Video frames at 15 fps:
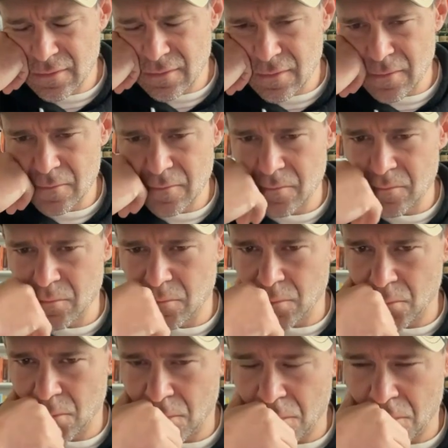
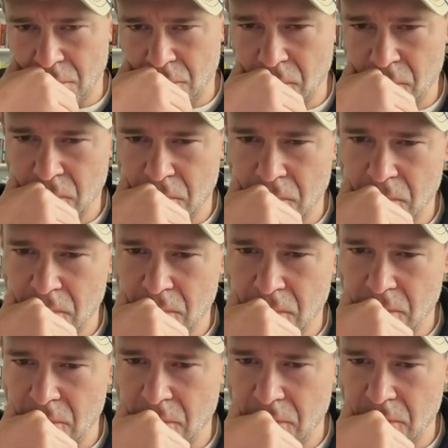
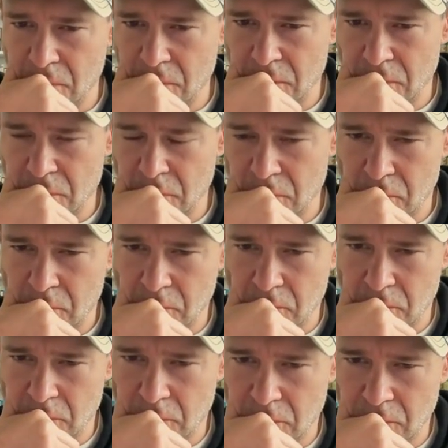
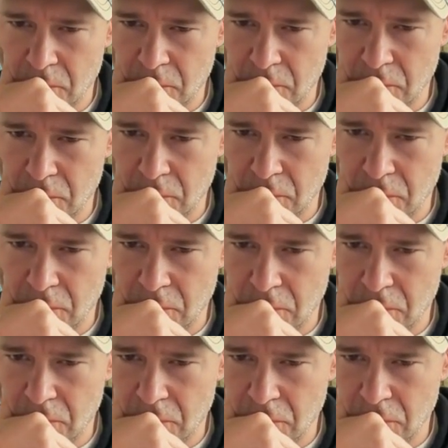
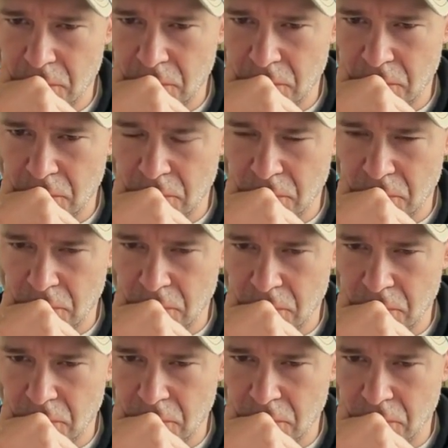
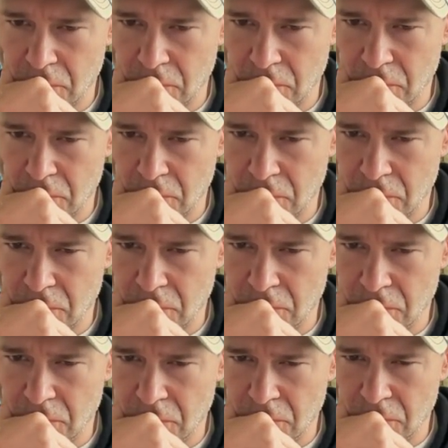
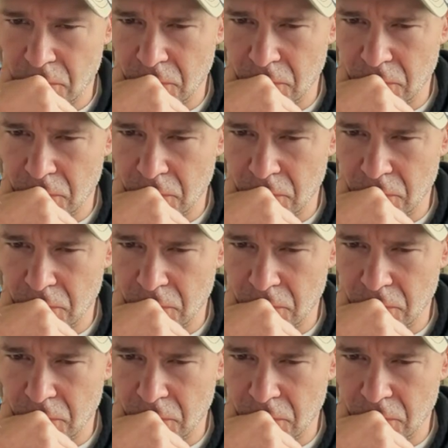[no speech]